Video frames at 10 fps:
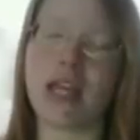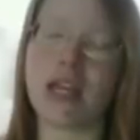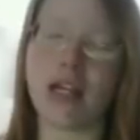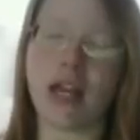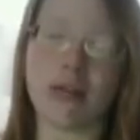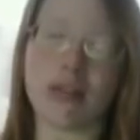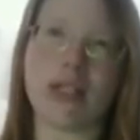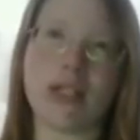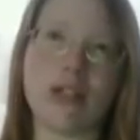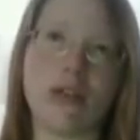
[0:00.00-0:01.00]
I was a
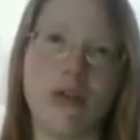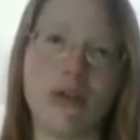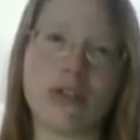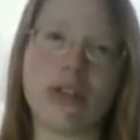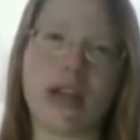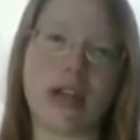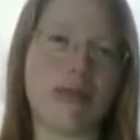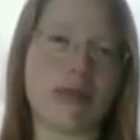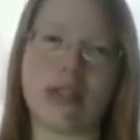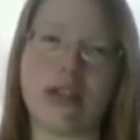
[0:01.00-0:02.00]
little older and I
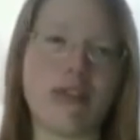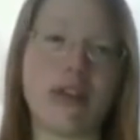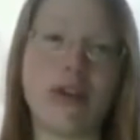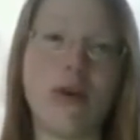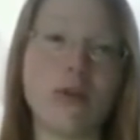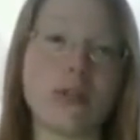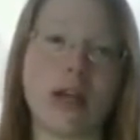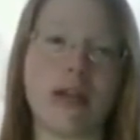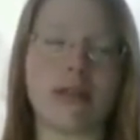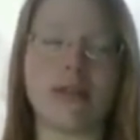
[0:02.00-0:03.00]
was terrified the whole
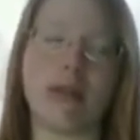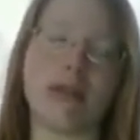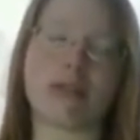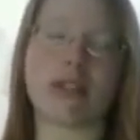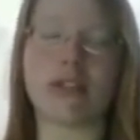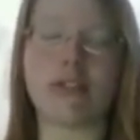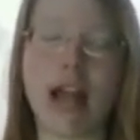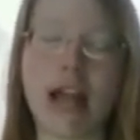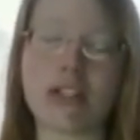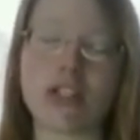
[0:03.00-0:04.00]
time that the plane was going to
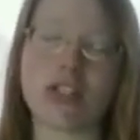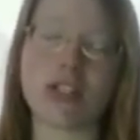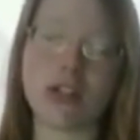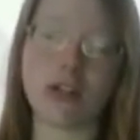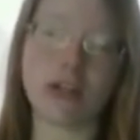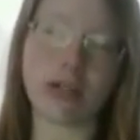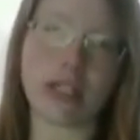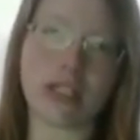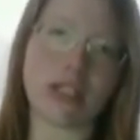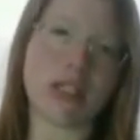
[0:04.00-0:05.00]
crash. So is
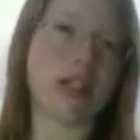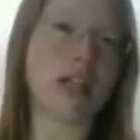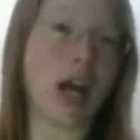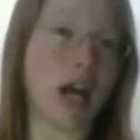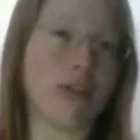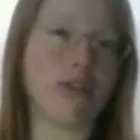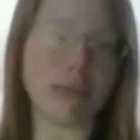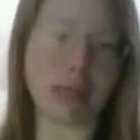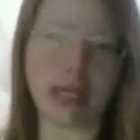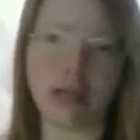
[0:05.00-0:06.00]
car for me.